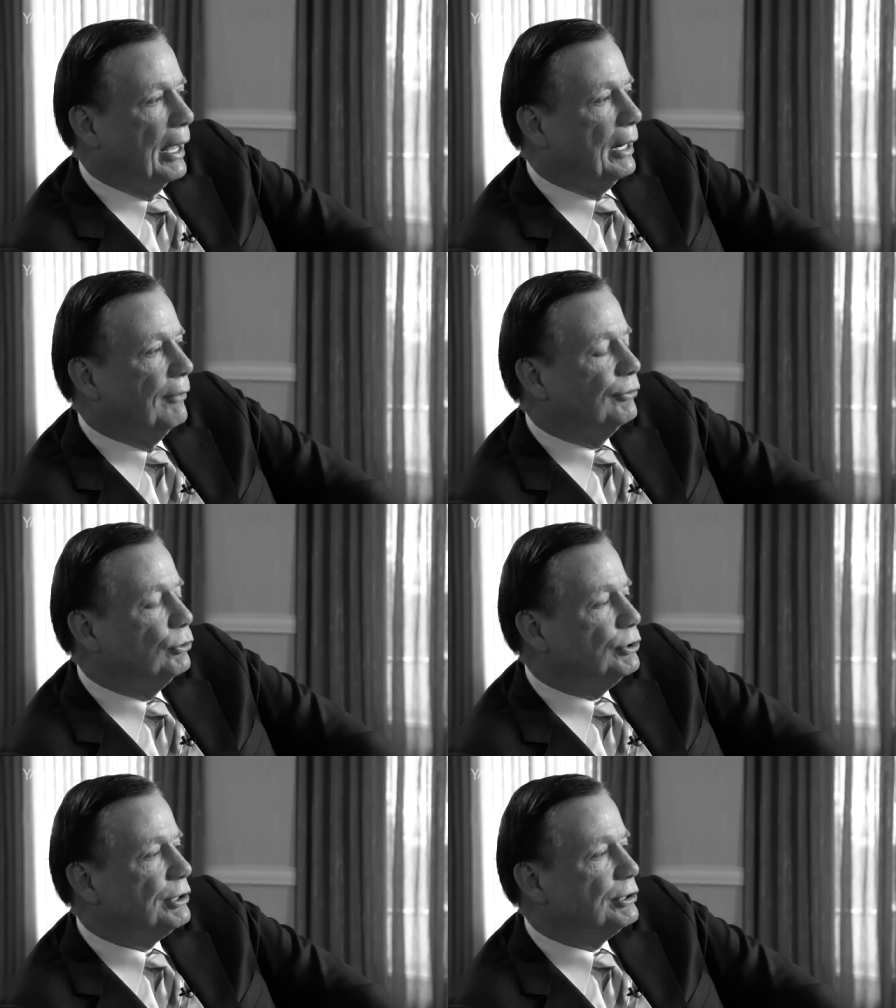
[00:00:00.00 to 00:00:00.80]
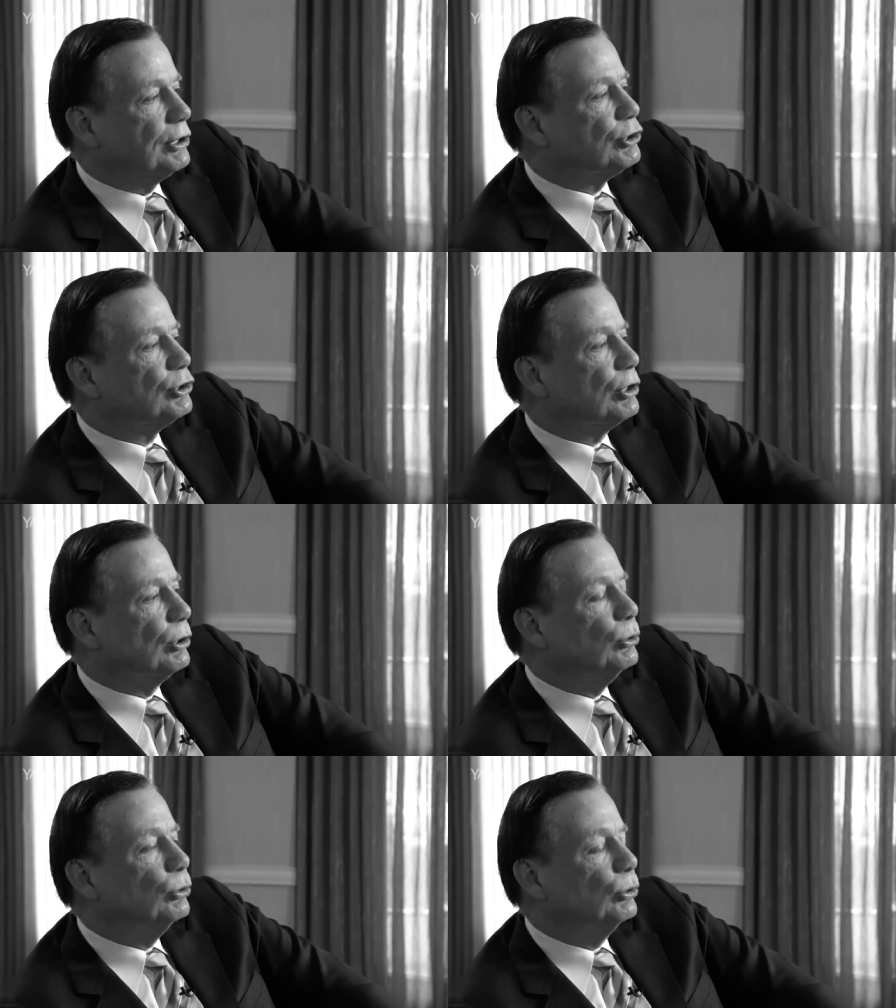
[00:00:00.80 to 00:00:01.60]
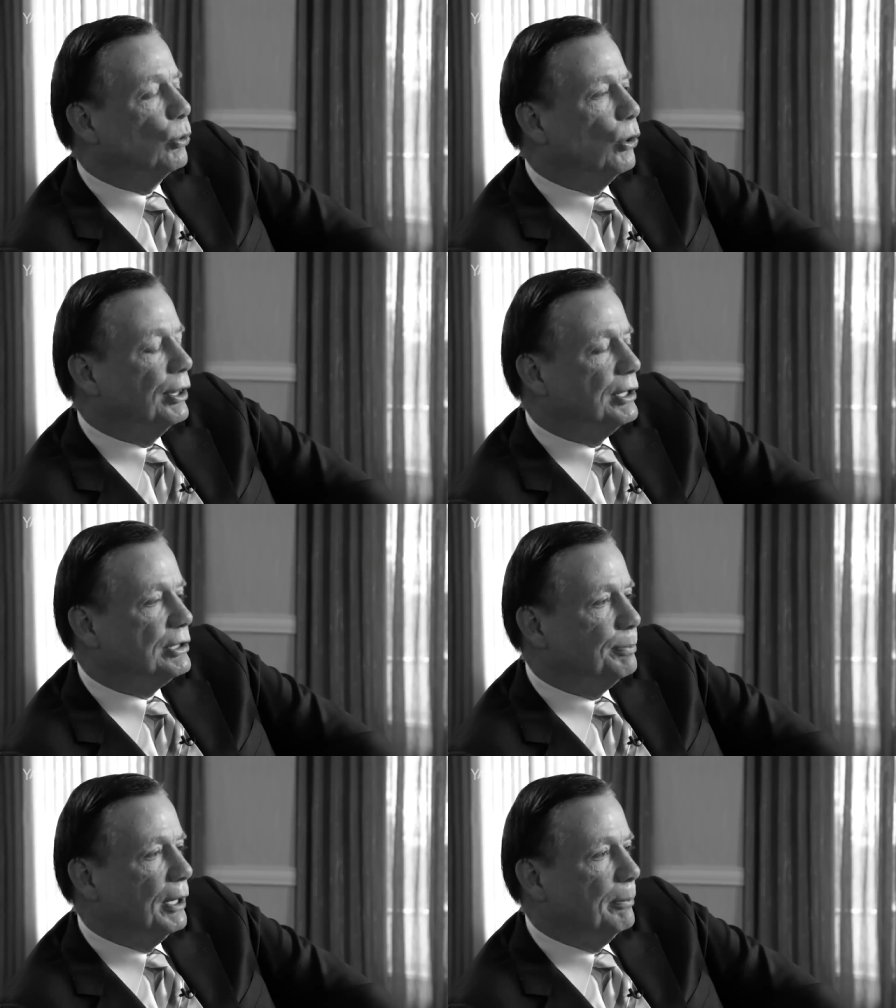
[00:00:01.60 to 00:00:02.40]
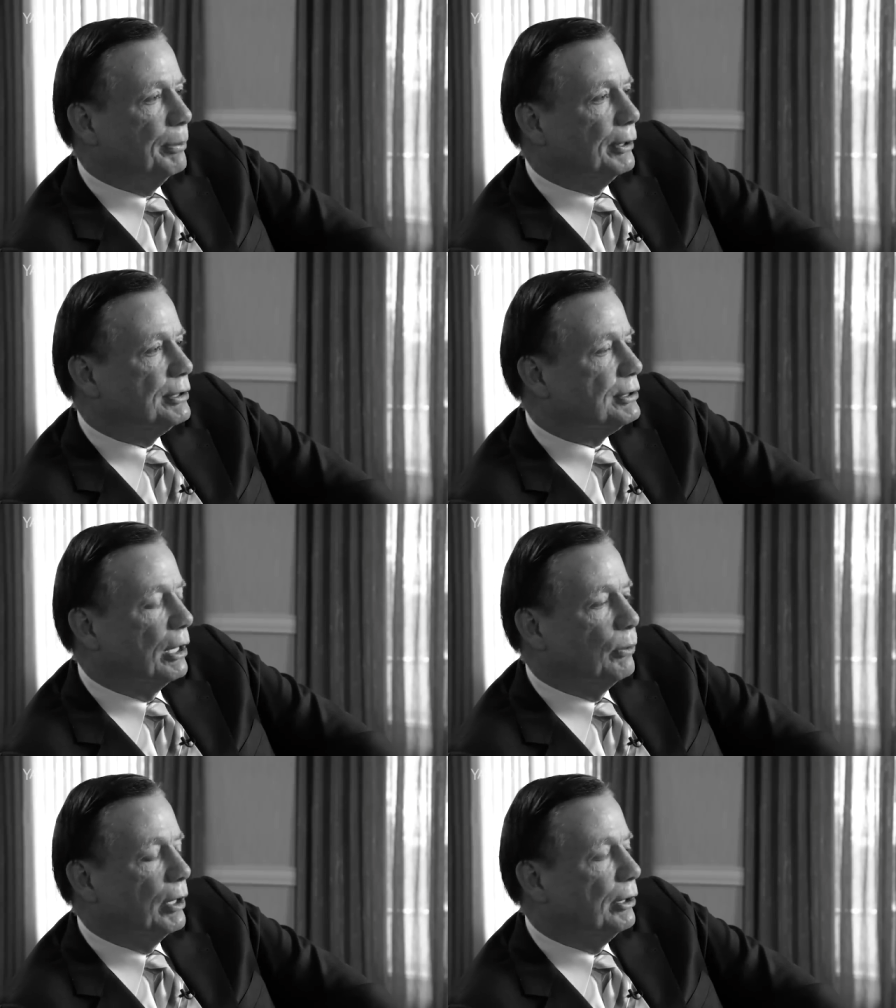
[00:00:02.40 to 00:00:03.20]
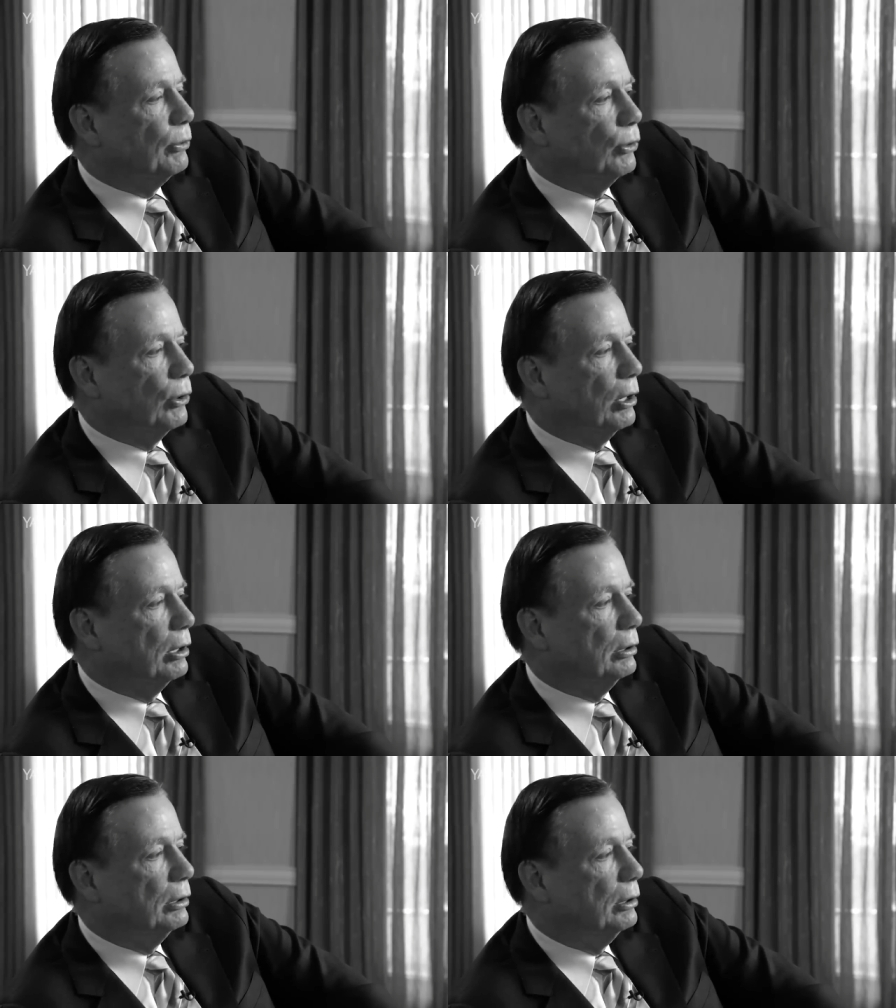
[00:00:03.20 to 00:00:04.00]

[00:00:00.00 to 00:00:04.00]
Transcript: And if you just exclude all these people and say, well, they're all